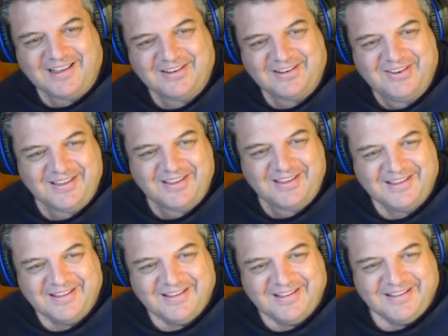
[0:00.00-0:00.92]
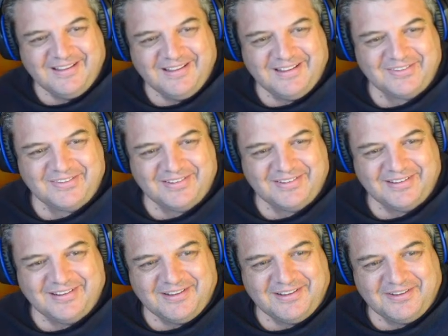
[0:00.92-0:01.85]
And,
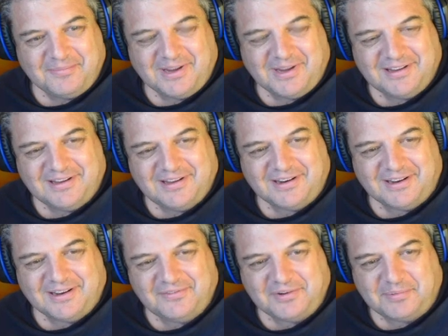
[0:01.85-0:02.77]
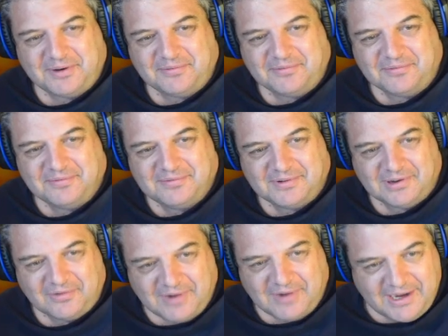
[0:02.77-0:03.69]
my God, haven't you been...
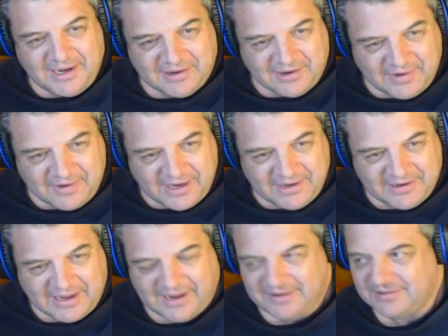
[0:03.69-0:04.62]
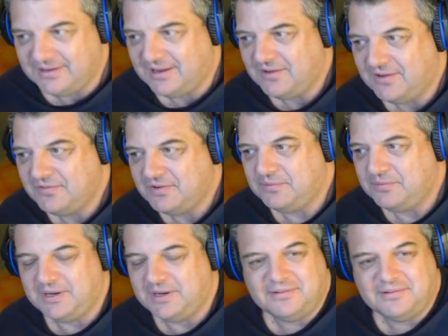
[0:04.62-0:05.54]
Lorraine Candy, haven't you
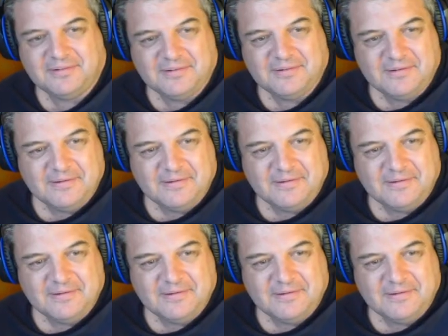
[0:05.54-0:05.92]
been